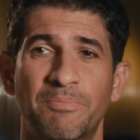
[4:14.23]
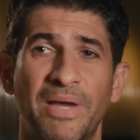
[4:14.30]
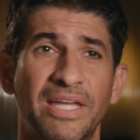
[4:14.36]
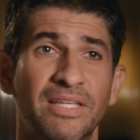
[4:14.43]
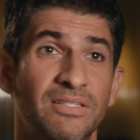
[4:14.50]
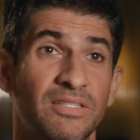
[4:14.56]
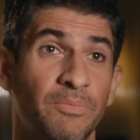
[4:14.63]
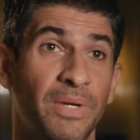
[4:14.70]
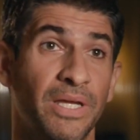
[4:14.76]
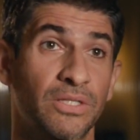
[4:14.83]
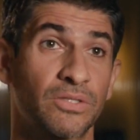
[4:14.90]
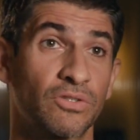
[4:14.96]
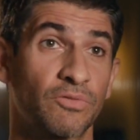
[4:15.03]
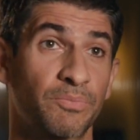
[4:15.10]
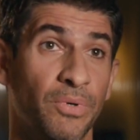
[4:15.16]
it
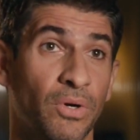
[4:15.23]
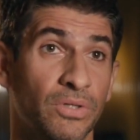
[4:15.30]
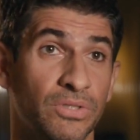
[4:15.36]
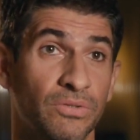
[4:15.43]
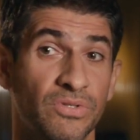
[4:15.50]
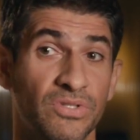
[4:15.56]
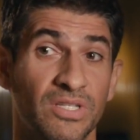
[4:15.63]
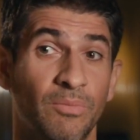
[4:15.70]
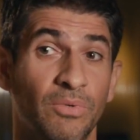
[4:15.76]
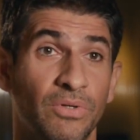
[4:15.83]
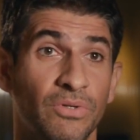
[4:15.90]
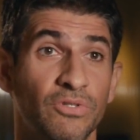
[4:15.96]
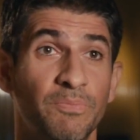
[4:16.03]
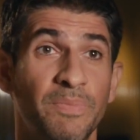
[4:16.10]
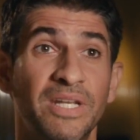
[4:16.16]
paints a picture of Proctor
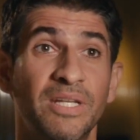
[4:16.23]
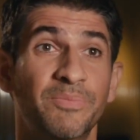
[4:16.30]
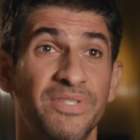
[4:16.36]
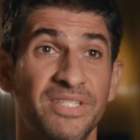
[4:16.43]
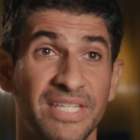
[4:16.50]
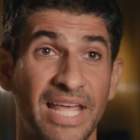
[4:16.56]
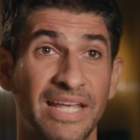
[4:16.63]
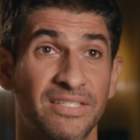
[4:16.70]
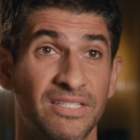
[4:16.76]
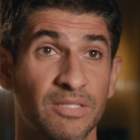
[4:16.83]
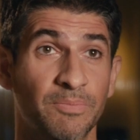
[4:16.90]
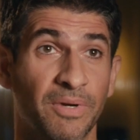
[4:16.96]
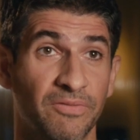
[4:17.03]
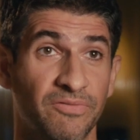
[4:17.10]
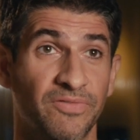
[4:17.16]
as someone who's been
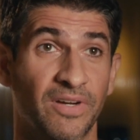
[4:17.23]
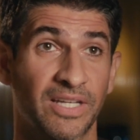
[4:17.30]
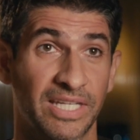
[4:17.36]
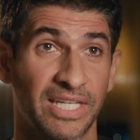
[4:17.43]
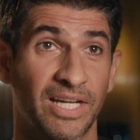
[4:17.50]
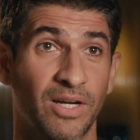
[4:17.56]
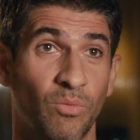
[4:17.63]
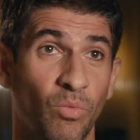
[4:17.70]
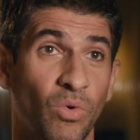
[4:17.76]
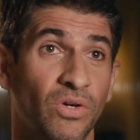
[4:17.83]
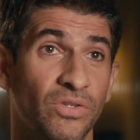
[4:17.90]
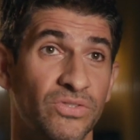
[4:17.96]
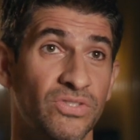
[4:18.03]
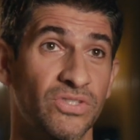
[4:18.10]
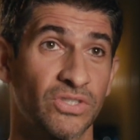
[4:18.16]
obsessed by finding
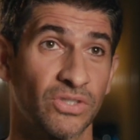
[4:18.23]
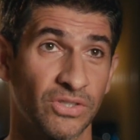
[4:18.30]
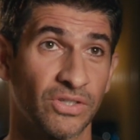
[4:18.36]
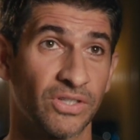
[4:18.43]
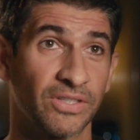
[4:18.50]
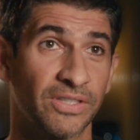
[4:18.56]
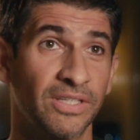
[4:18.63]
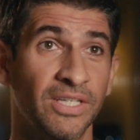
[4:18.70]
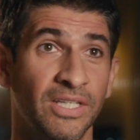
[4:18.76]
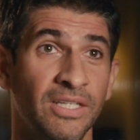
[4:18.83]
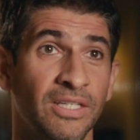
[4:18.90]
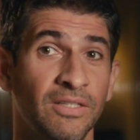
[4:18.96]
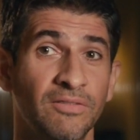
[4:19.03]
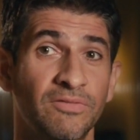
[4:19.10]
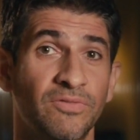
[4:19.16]
out what's gone on